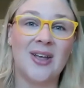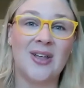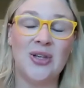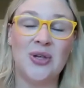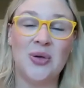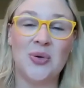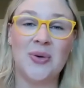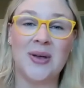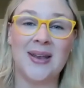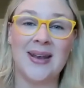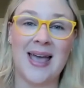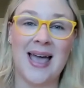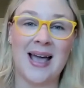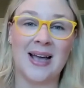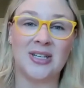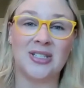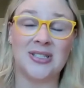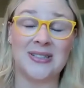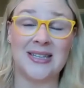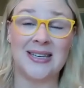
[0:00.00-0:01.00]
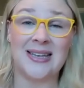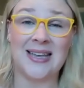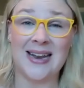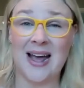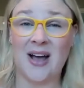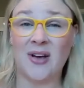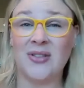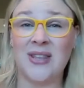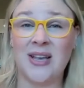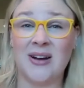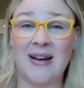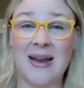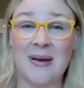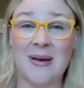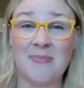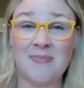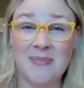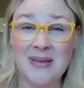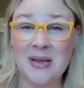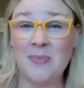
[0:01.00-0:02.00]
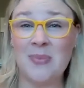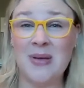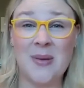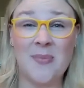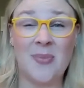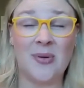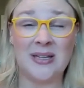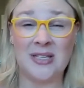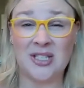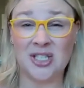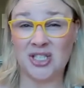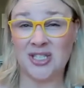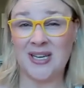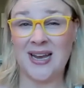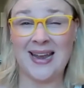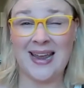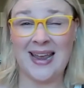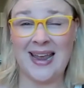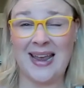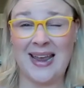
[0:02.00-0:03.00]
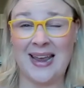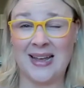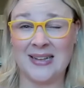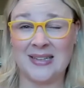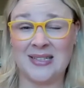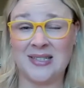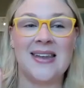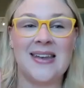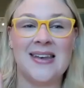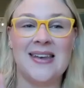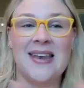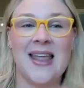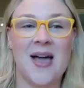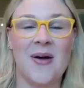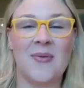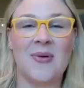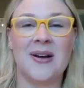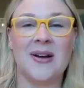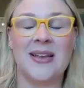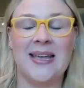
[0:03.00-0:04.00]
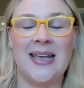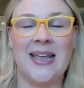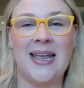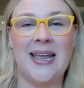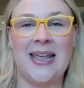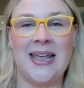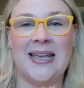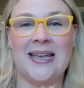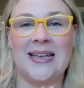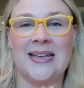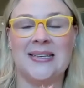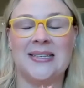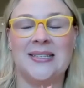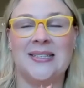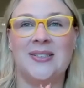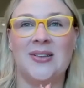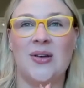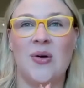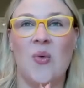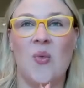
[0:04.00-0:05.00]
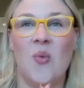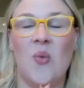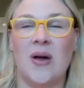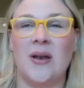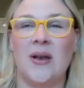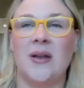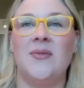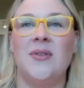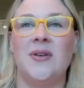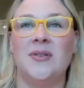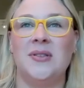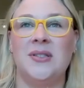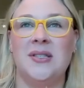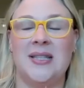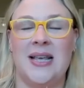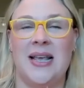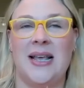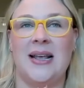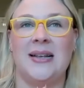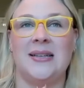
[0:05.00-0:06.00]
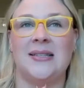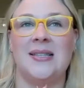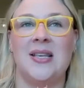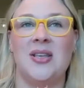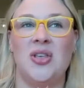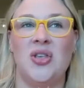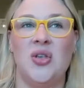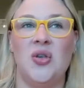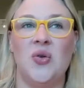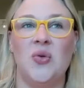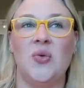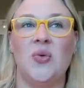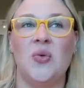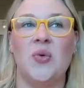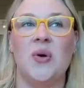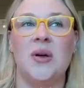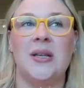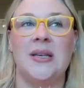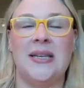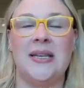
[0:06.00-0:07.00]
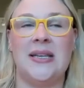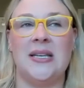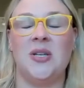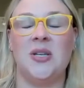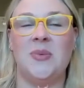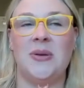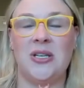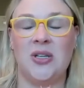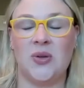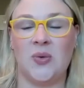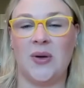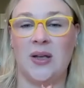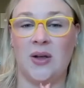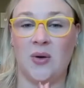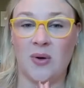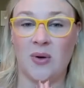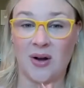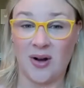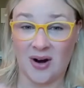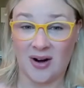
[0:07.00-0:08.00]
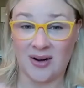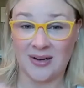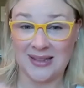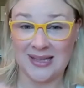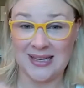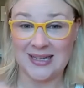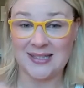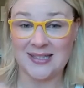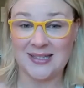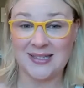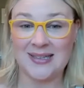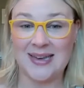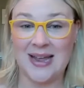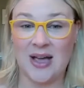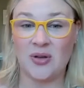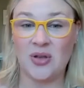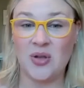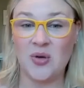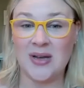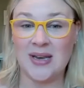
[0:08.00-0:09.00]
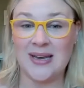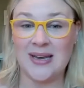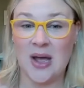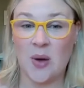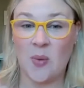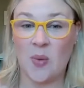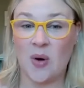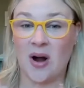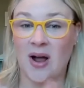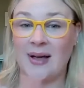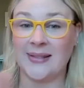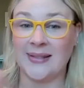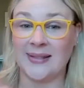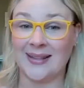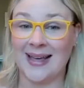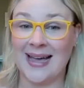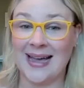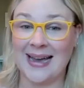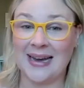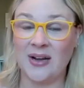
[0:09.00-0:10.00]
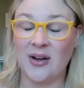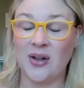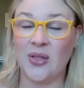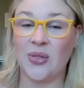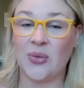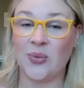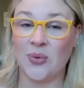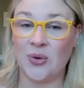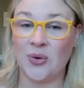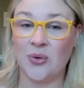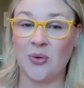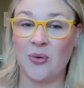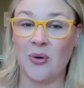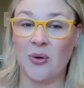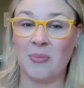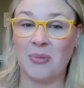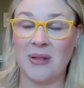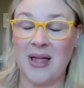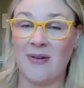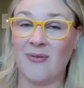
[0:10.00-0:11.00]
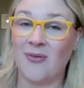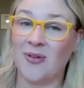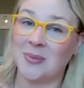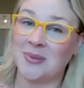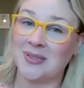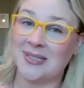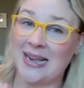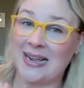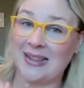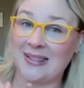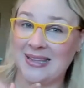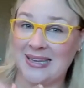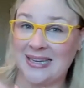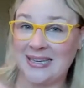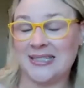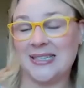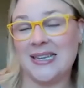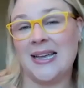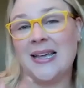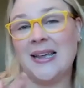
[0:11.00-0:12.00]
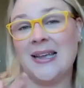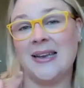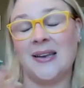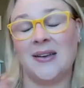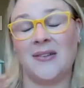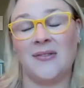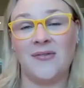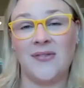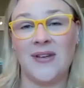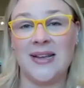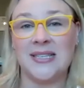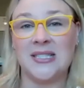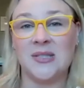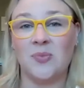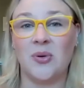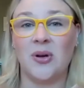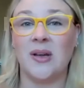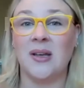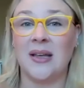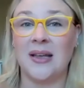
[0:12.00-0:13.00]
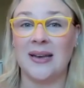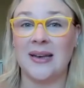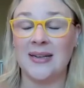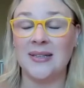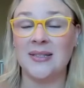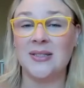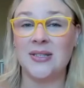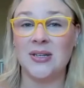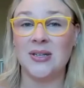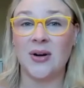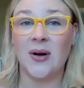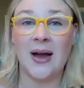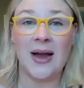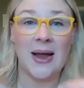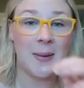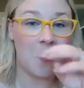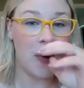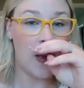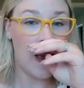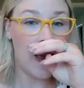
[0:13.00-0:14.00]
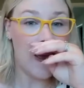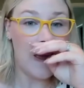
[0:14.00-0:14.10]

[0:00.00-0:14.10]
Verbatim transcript: You can actually get out there and meet people and shake hands. Networking is one of those things that you need to be doing regardless. Now, you can network online through platforms like LinkedIn and Facebook and Instagram,